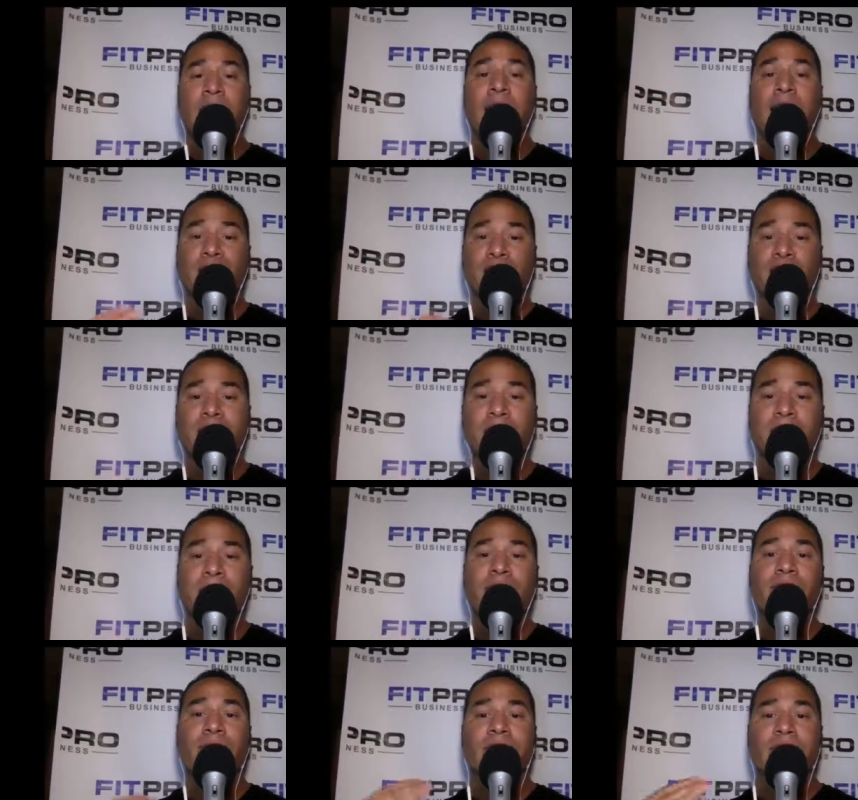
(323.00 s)
and trust me
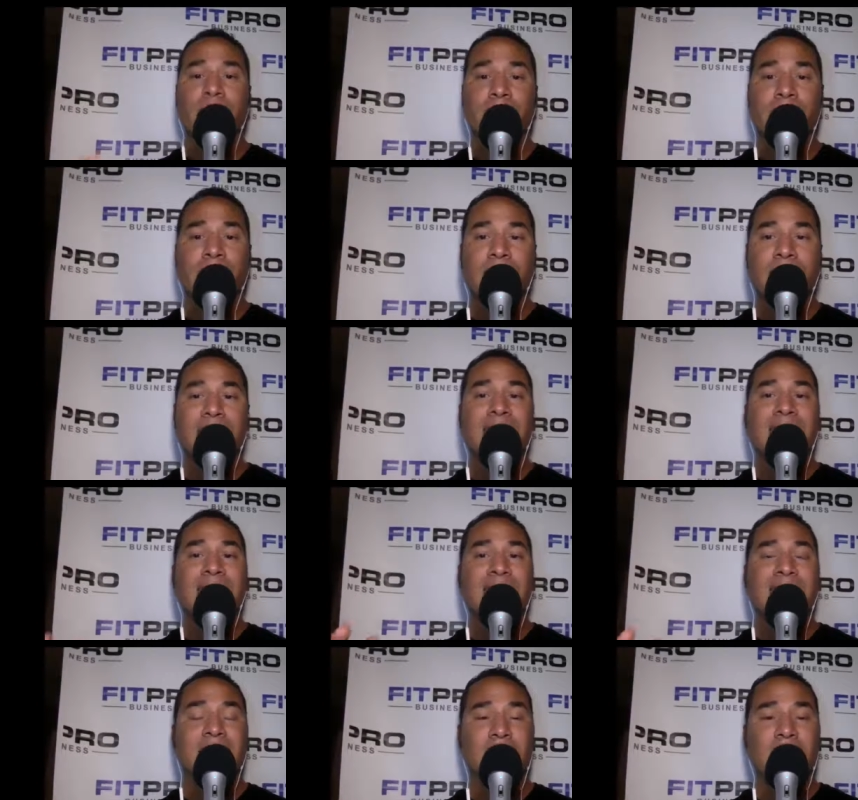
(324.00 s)
from experience this
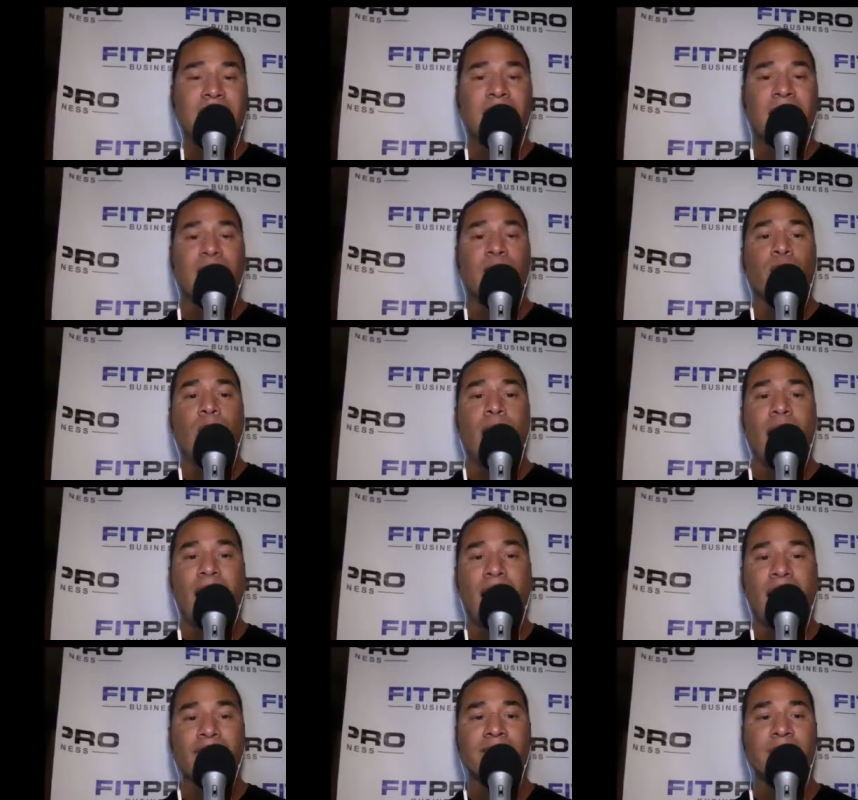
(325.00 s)
is something that you
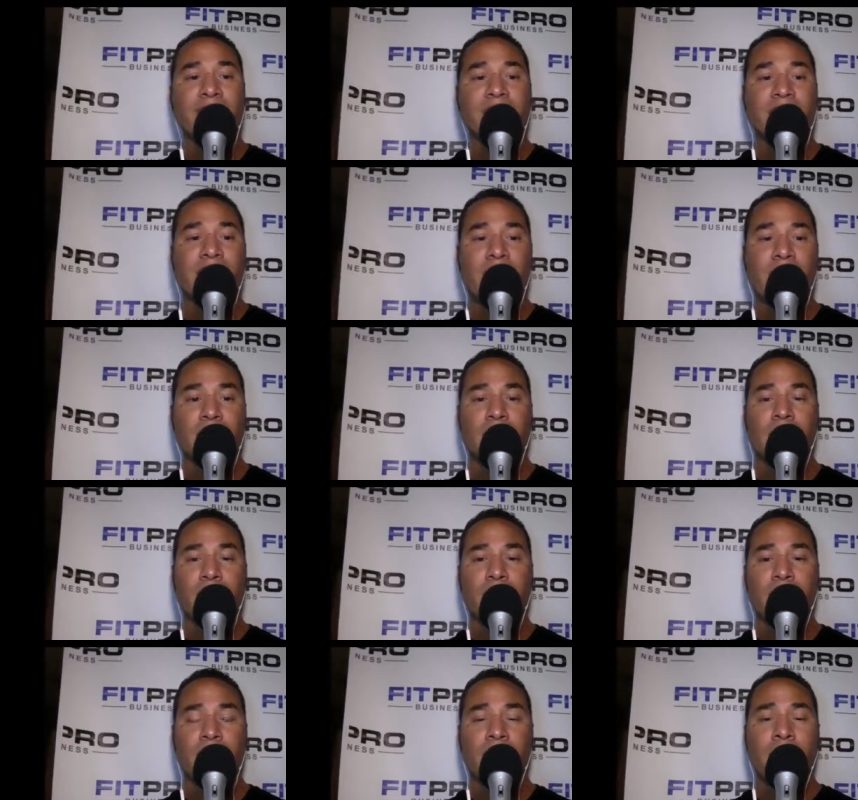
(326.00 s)
have to stay on top
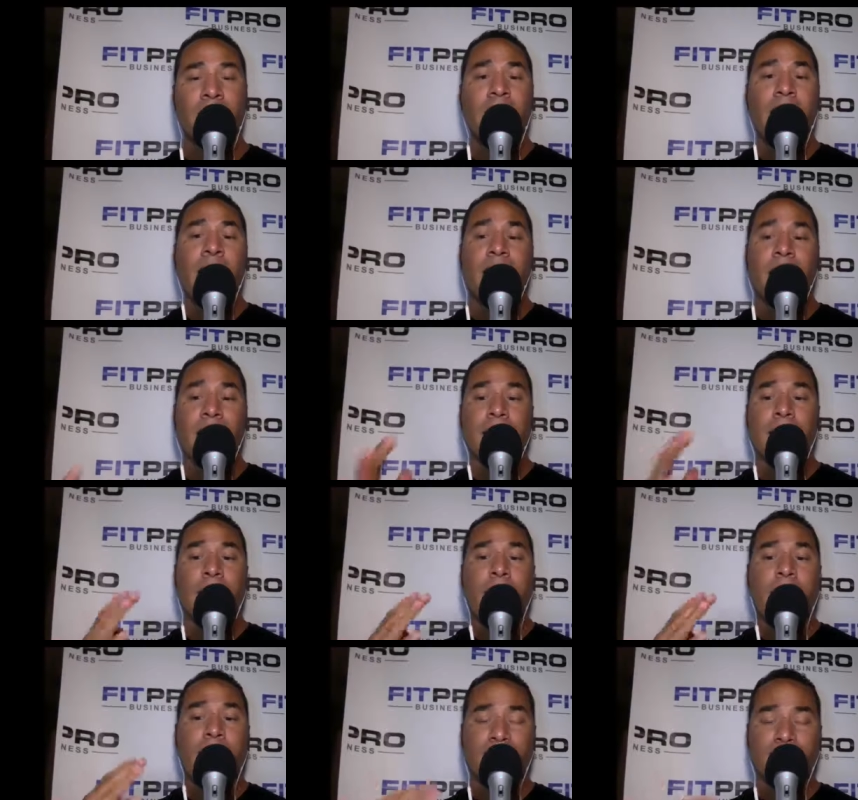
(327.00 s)
of and
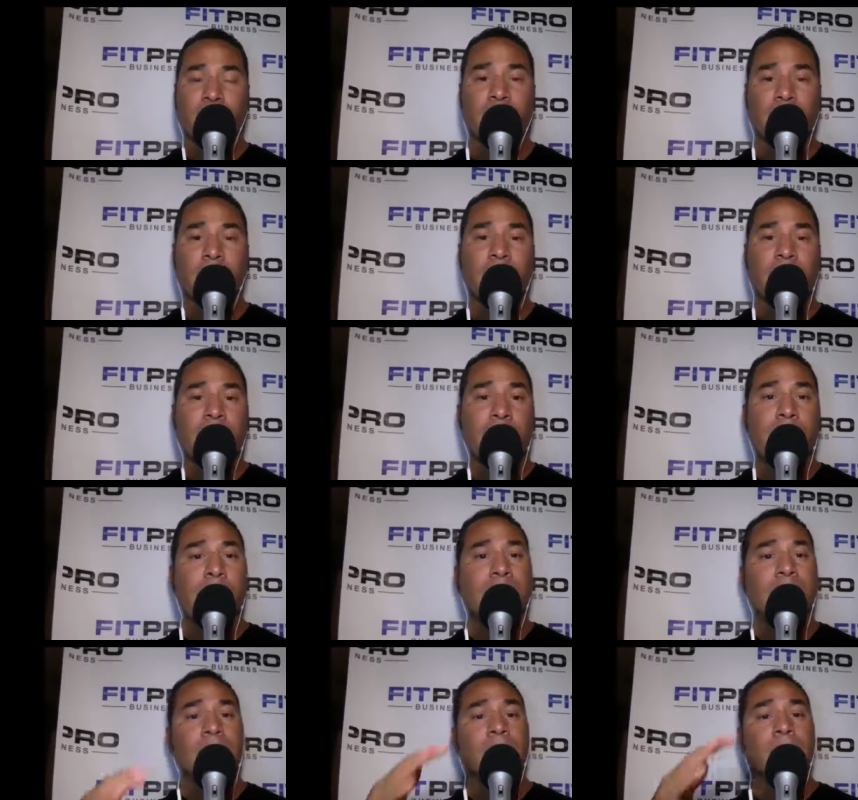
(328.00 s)
i've talked about it in the
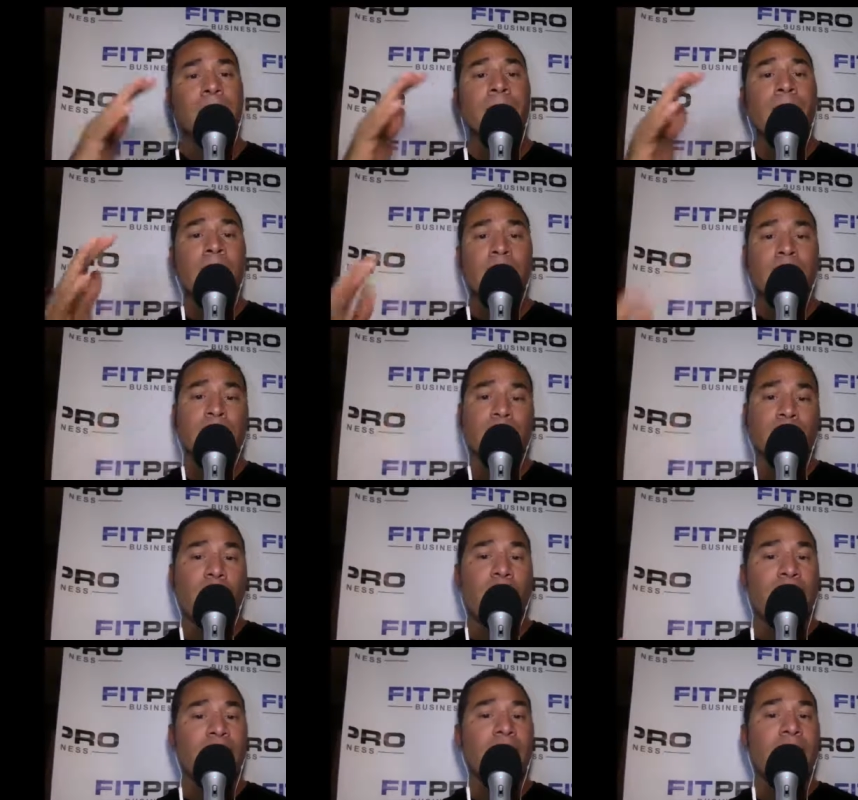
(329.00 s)
past is you
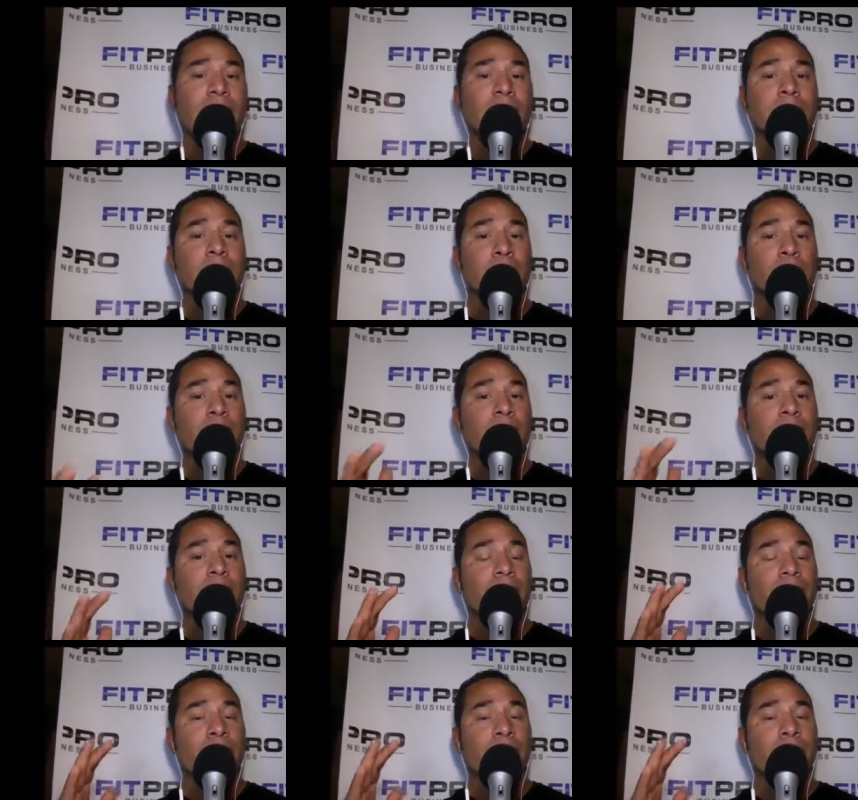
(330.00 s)
have to have some sort of